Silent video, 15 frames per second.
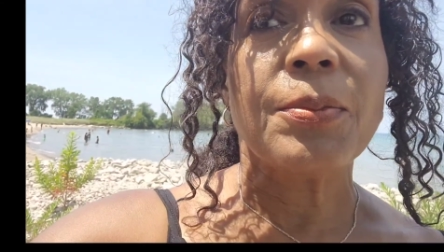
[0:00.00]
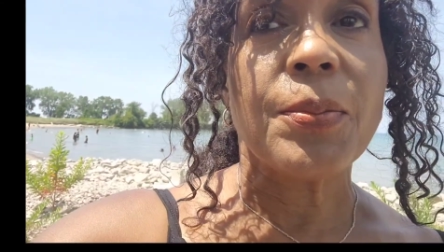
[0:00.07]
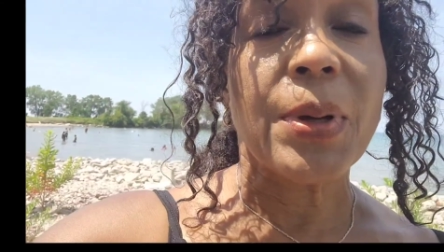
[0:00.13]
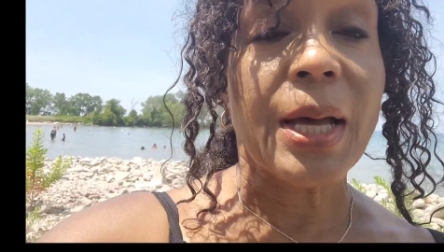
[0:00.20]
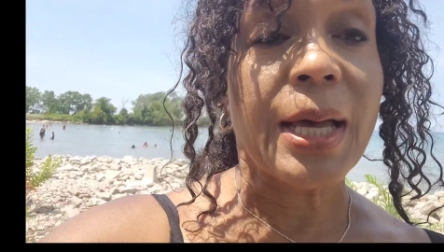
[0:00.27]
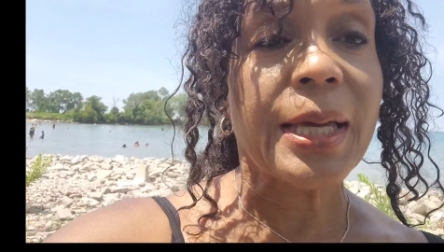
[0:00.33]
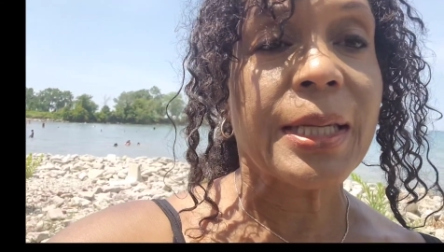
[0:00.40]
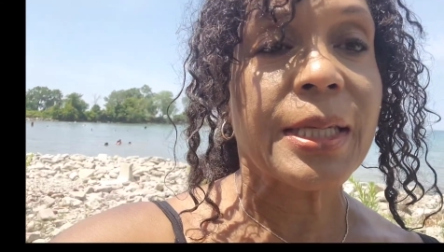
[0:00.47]

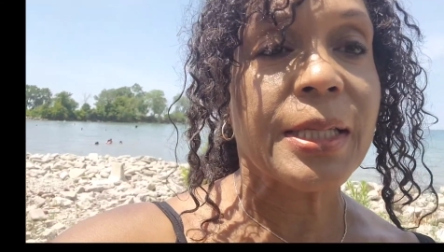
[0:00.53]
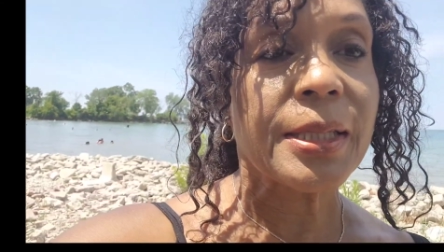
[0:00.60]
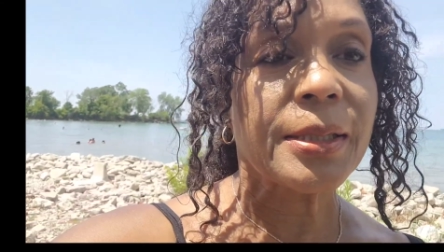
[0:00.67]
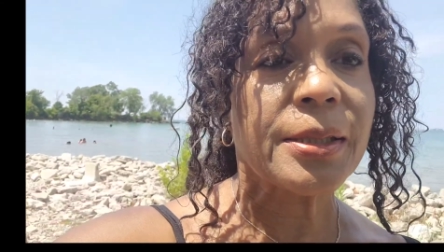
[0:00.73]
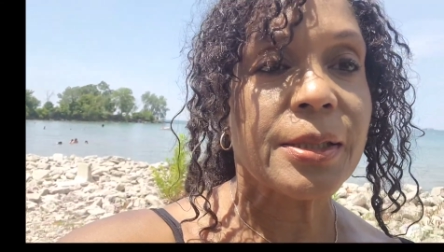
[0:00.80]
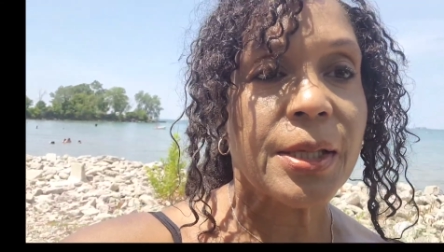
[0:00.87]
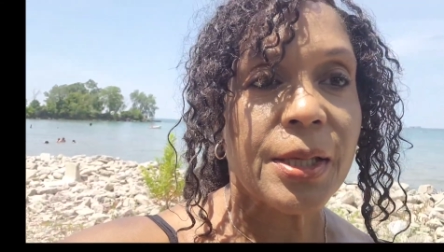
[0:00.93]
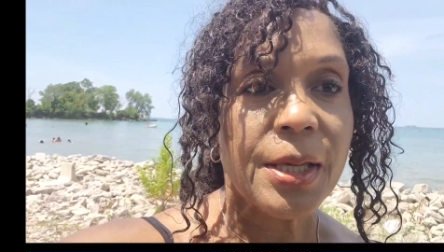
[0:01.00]

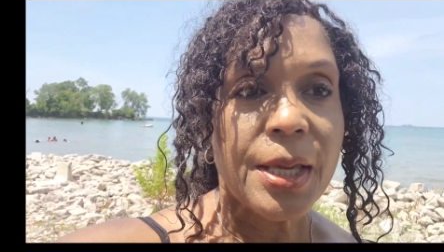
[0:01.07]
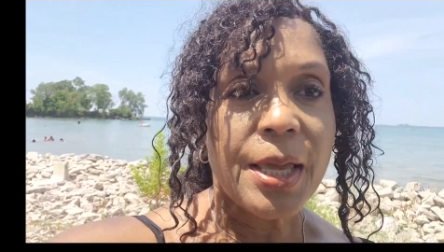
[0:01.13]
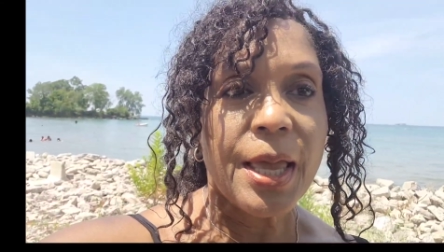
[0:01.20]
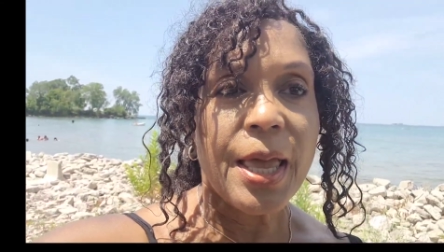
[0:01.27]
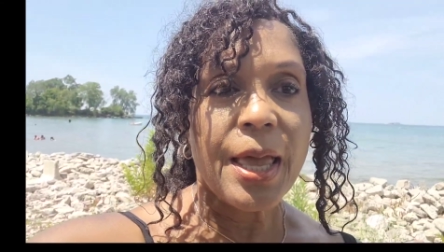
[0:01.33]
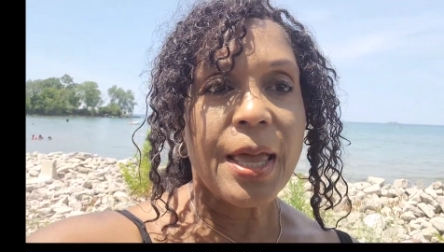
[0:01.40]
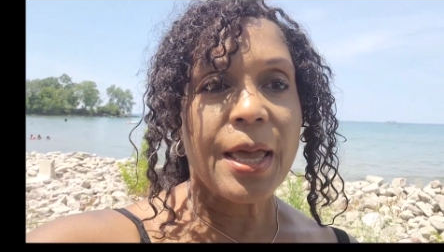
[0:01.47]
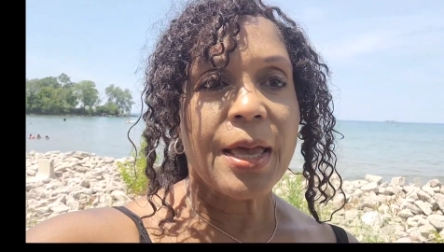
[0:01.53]
bodies
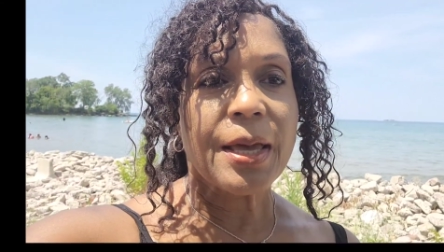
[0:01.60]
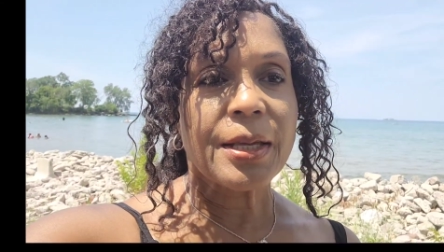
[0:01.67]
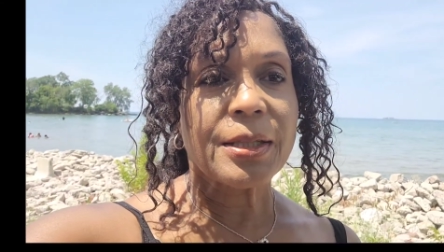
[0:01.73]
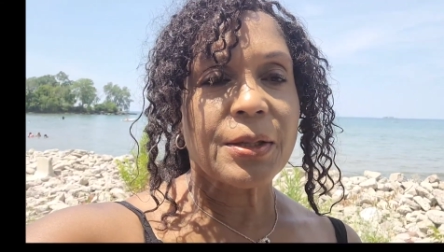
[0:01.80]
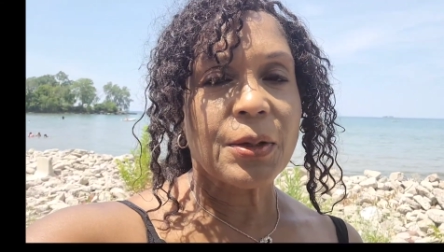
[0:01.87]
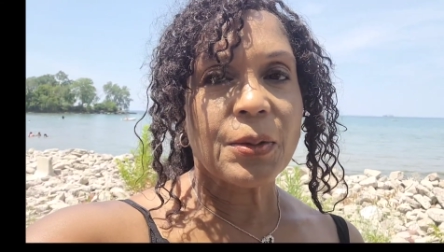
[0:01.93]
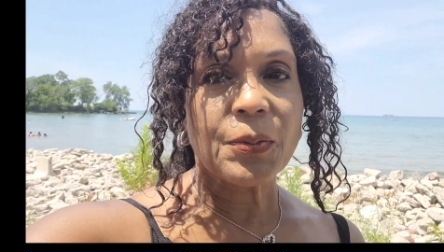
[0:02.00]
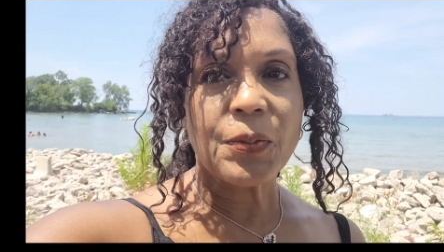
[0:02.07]
and